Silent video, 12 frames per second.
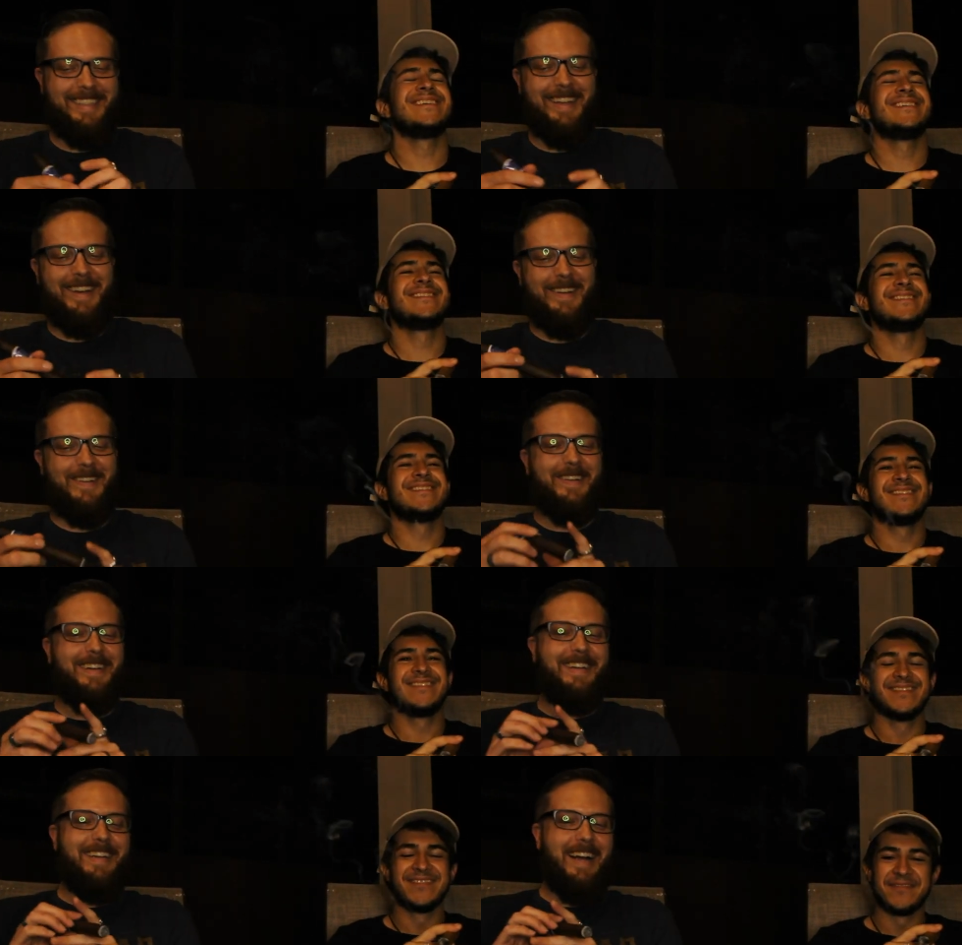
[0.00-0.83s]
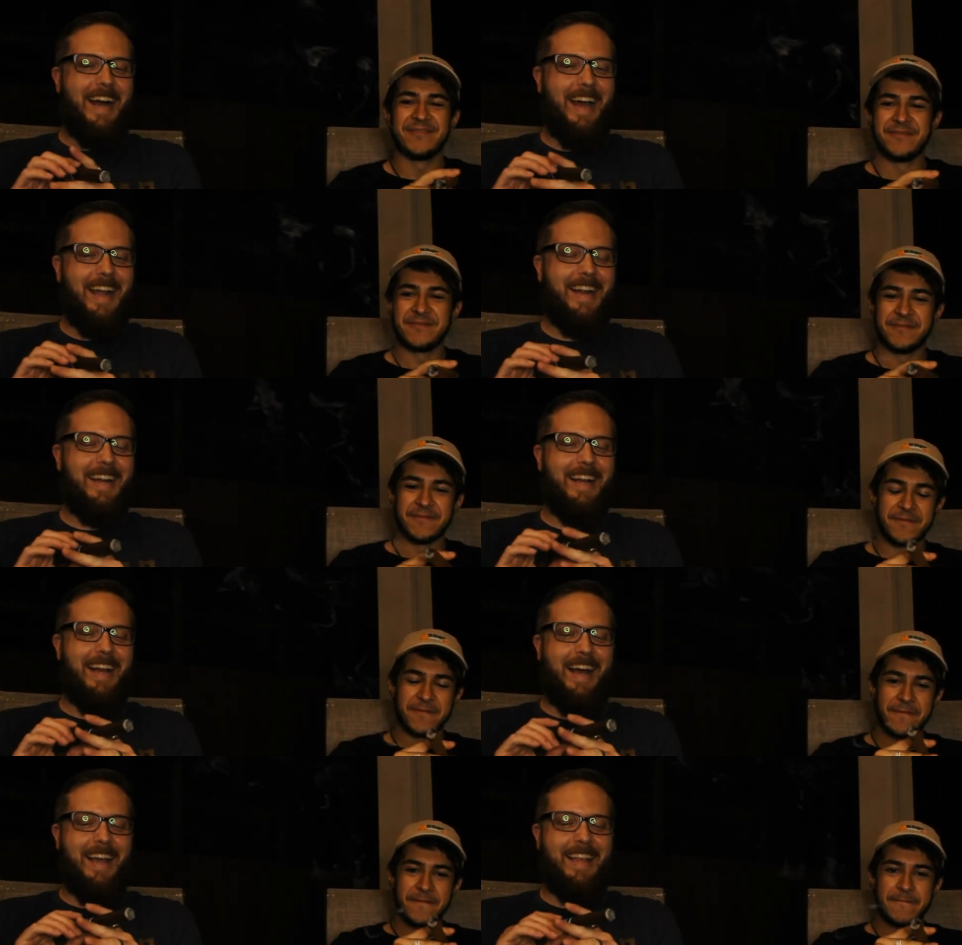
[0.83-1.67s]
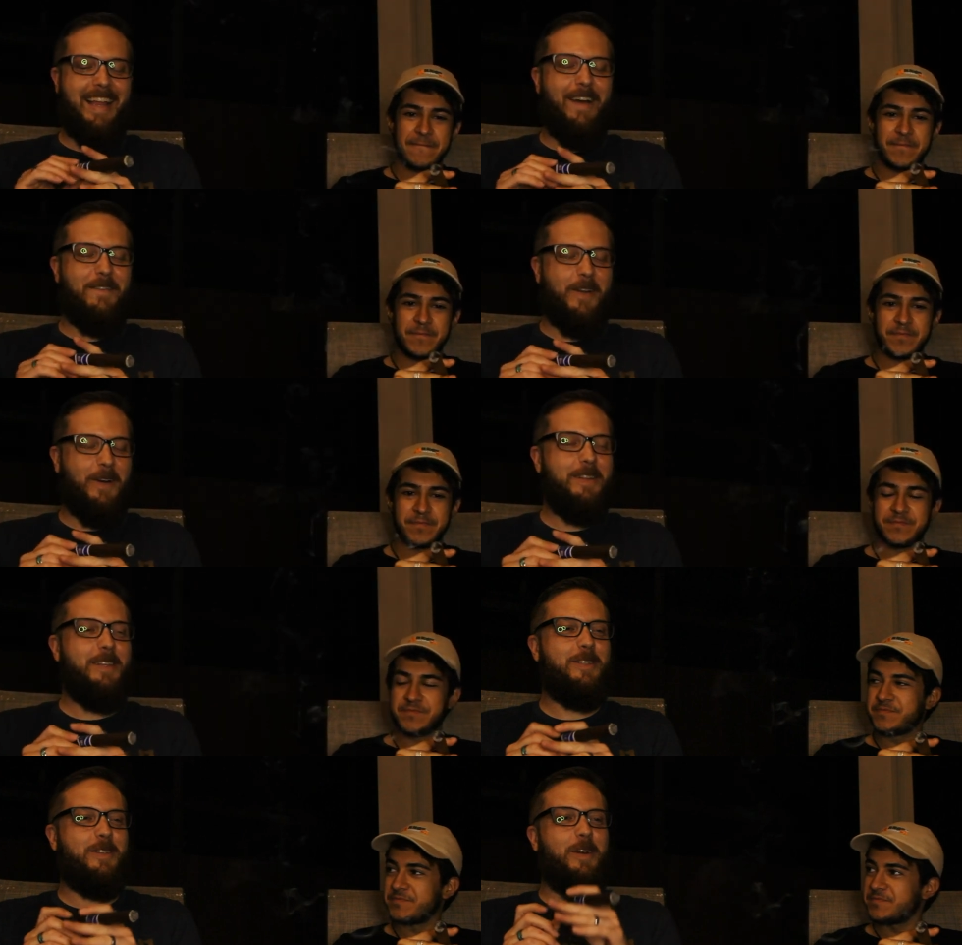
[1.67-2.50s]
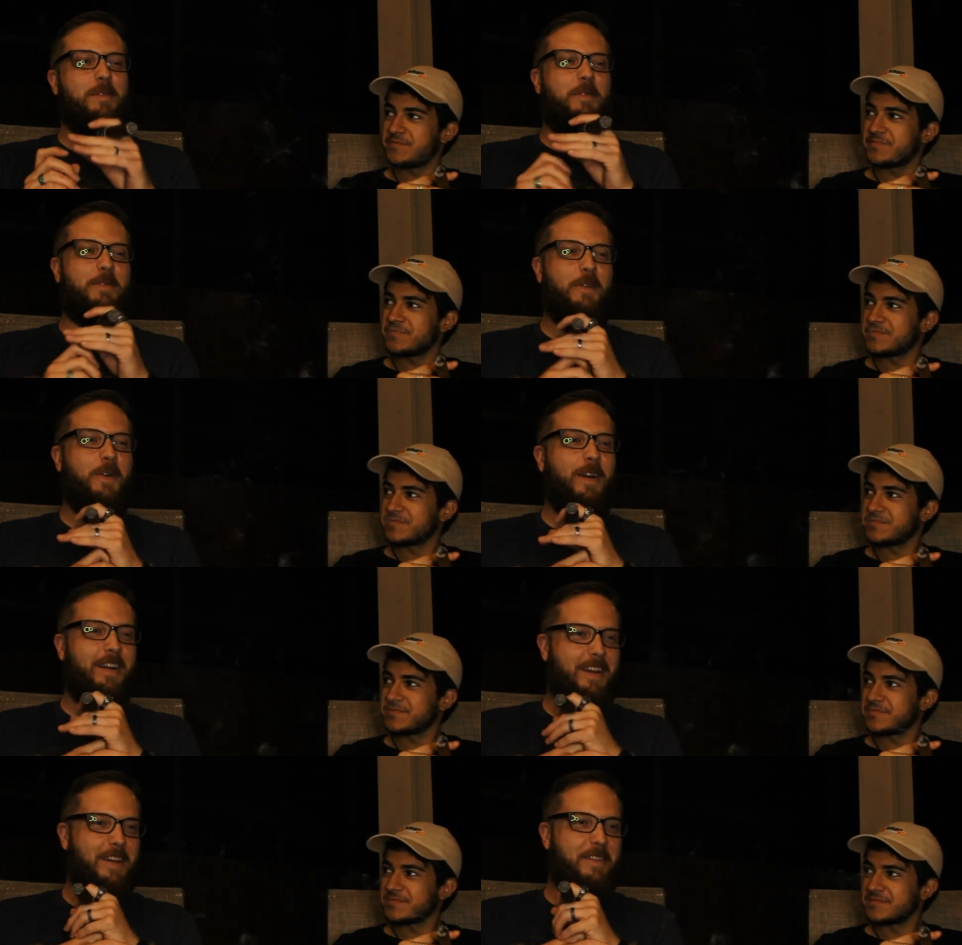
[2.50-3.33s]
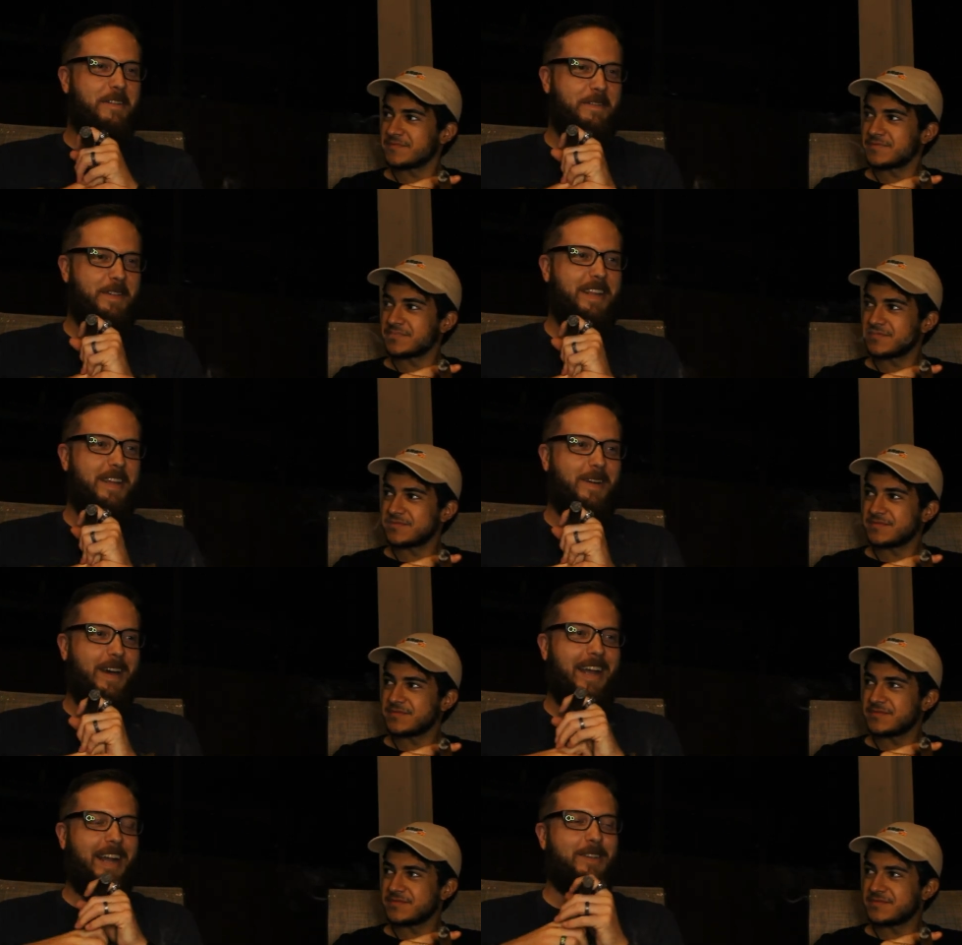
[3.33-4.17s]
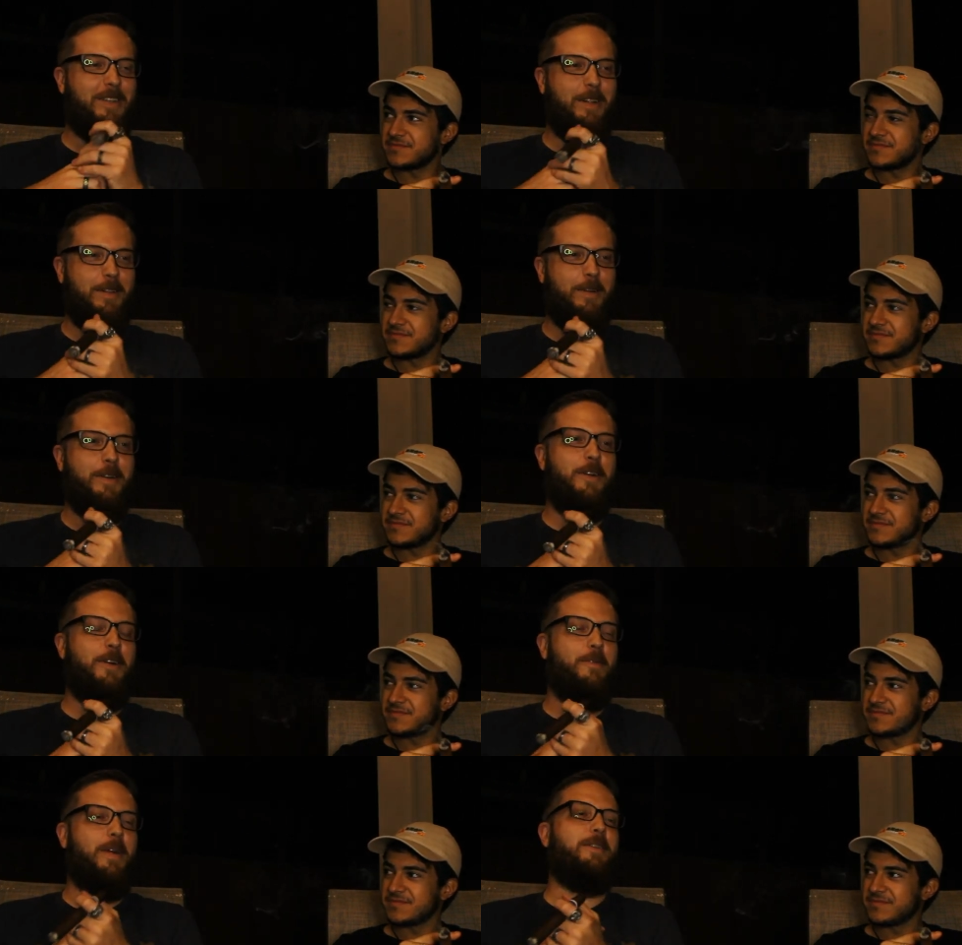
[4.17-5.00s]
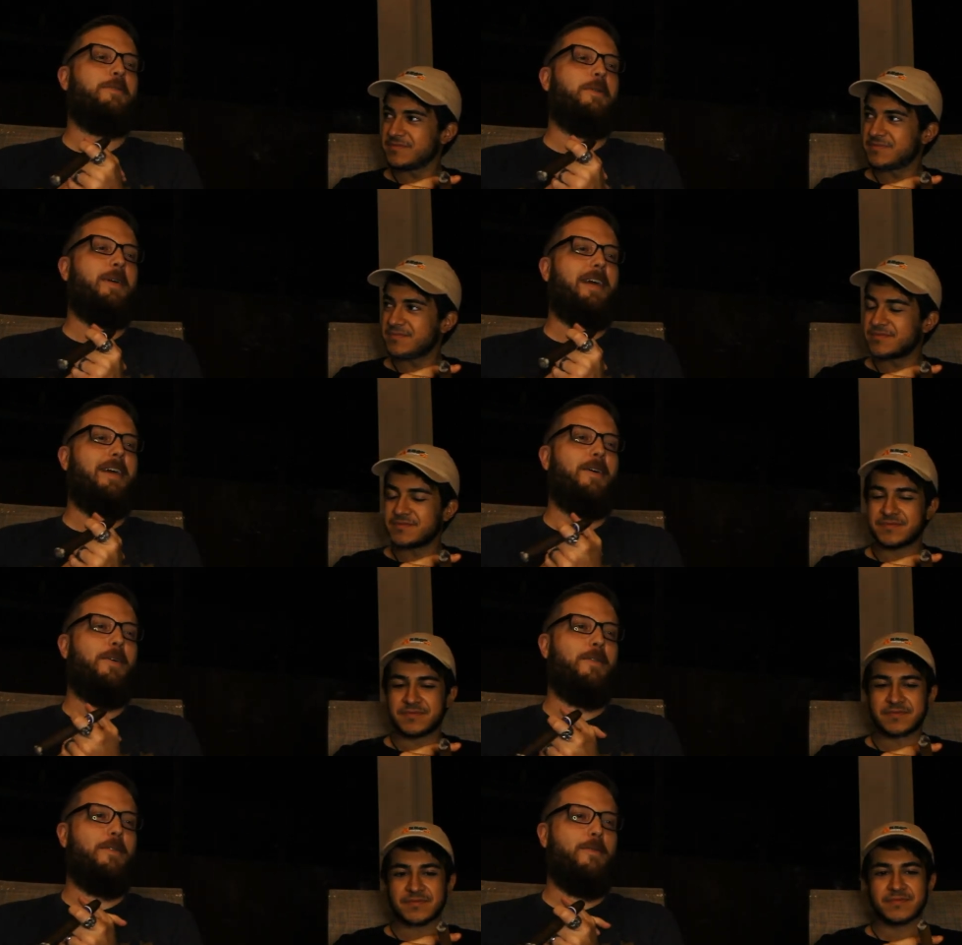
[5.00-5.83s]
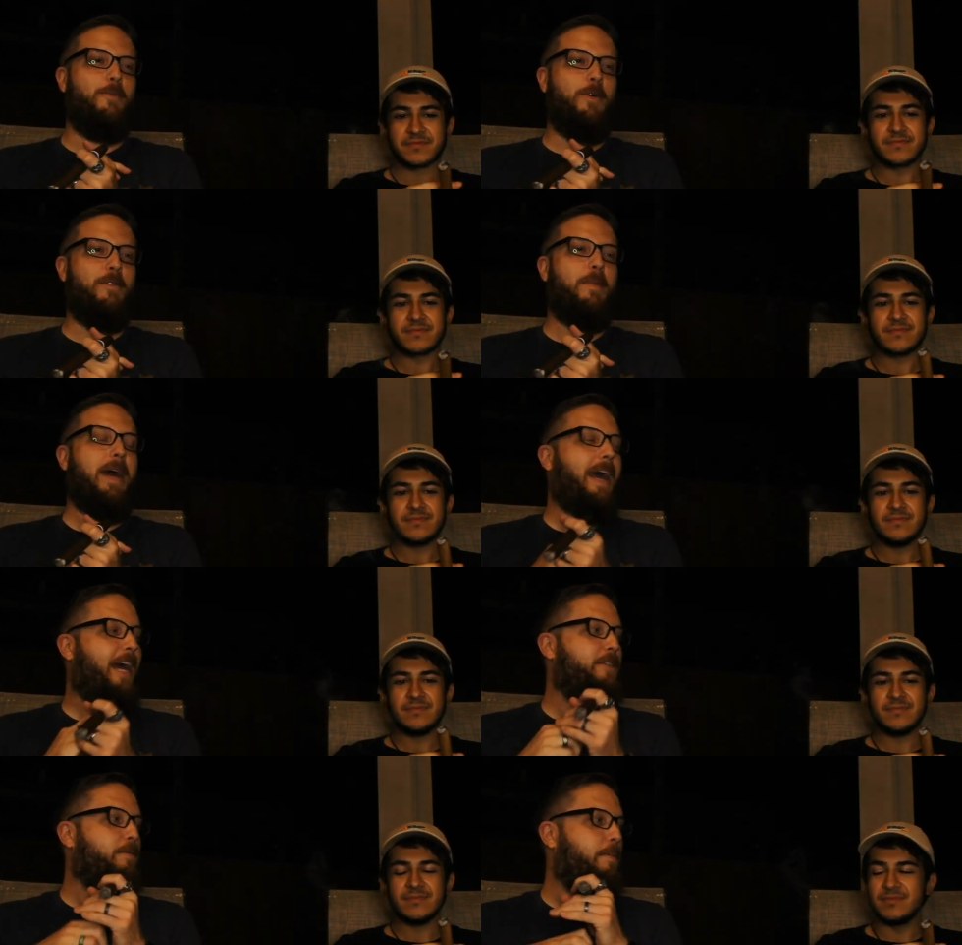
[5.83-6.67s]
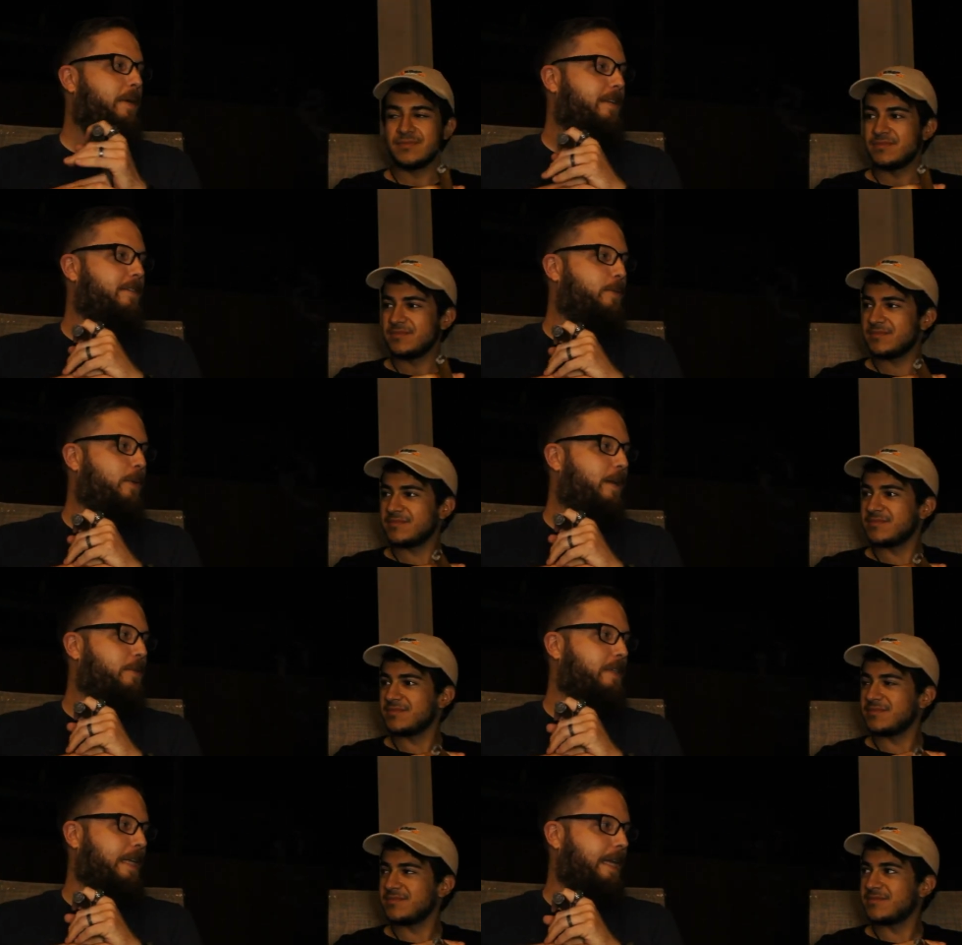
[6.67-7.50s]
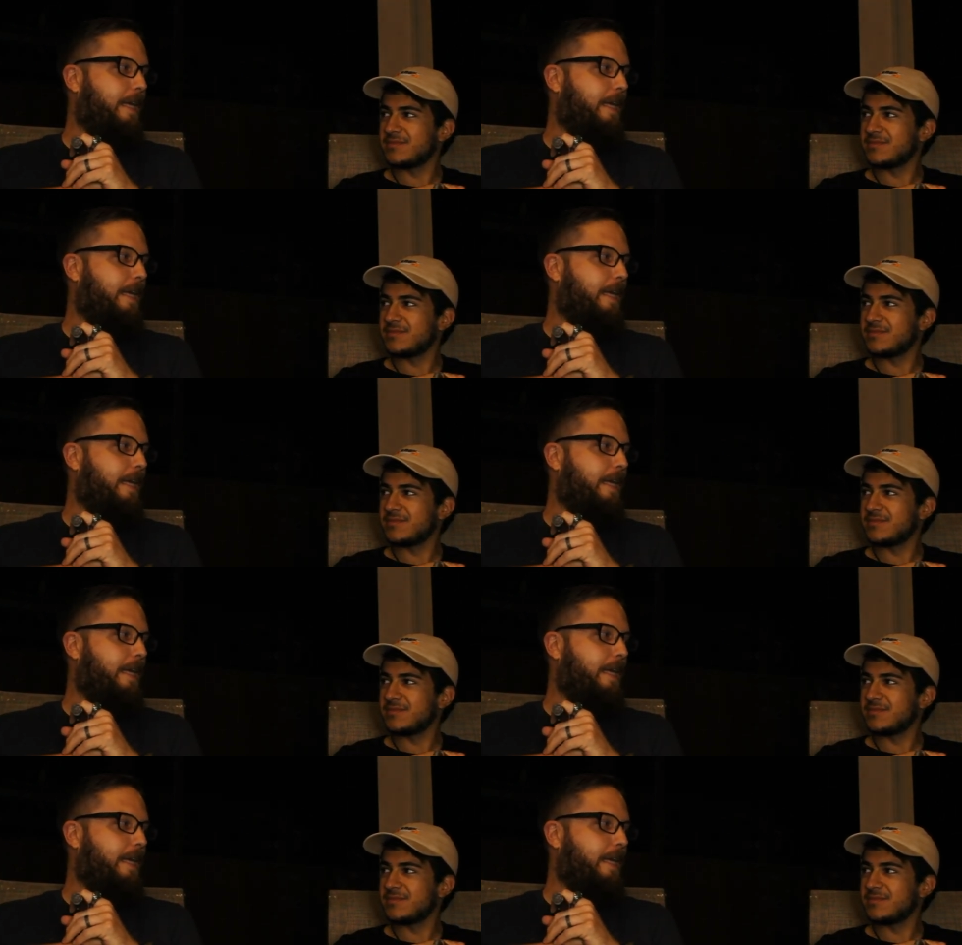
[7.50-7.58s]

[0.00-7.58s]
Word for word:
Speaker 1: so. I, I and I've told this story before on another video. I actually learned to retrohale with my asthma medicine when I was